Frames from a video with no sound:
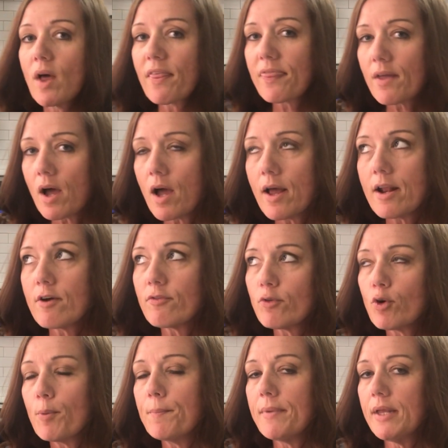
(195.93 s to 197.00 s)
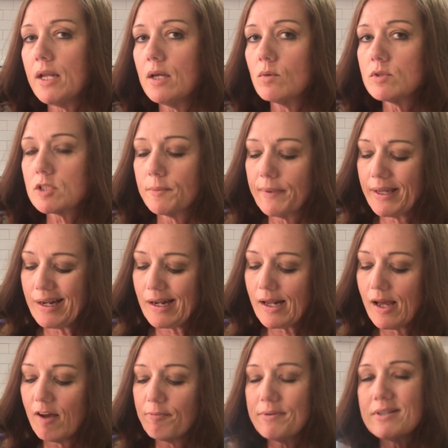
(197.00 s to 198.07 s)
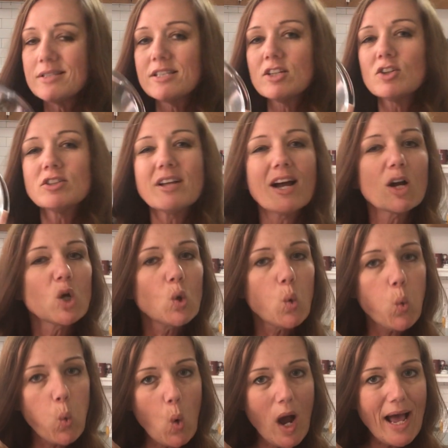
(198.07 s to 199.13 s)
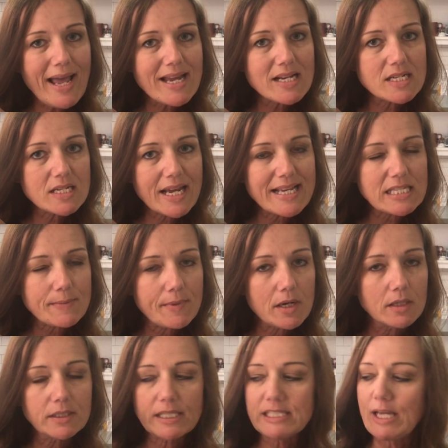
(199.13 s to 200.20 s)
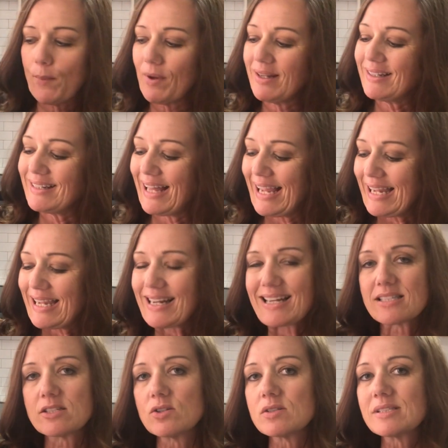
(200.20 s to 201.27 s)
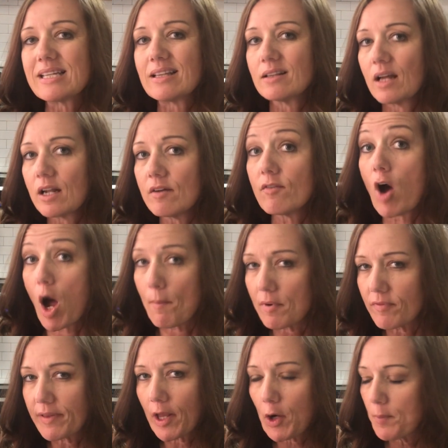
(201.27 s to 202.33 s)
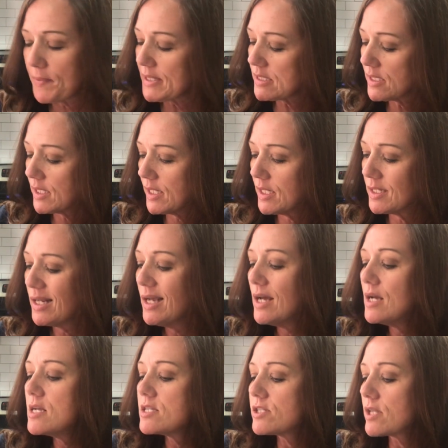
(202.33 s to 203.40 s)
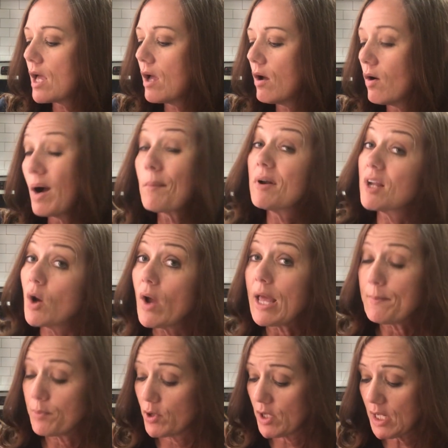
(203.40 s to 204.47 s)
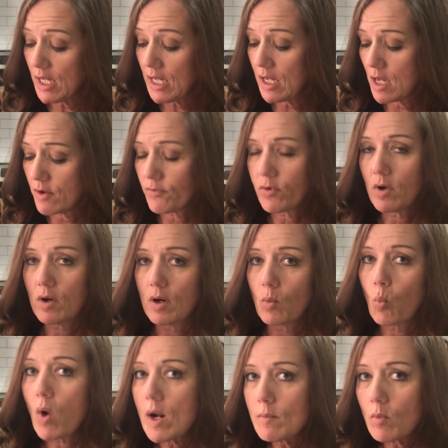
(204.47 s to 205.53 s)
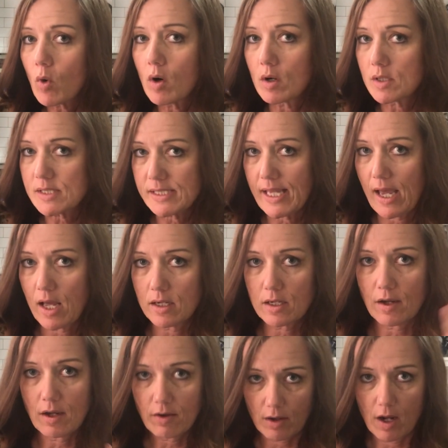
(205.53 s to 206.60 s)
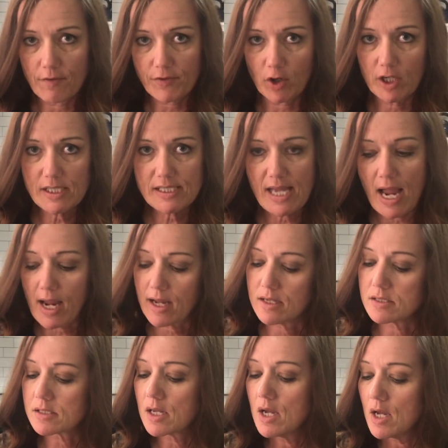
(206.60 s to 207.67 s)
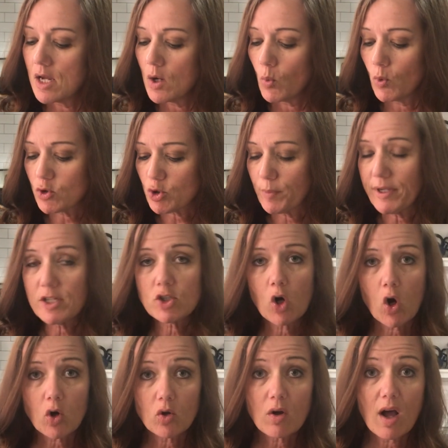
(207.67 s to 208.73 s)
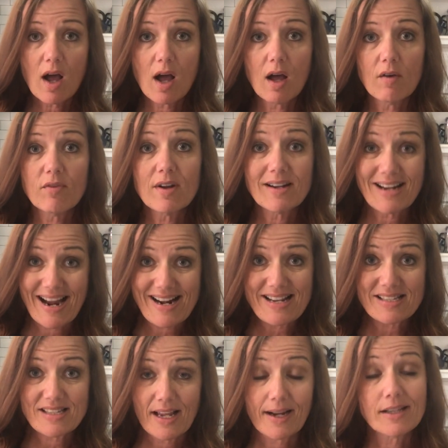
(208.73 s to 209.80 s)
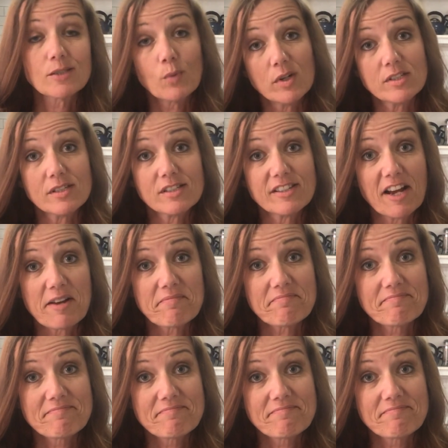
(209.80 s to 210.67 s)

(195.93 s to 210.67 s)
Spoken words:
I thought a full minute was gonna be enough, but it's still not quite as melty as I would like it. I still see a lot of almond flour bits in it. So I'm gonna go ahead and put it in for one more set of 30 seconds, which will be a total of 90 seconds once it's done.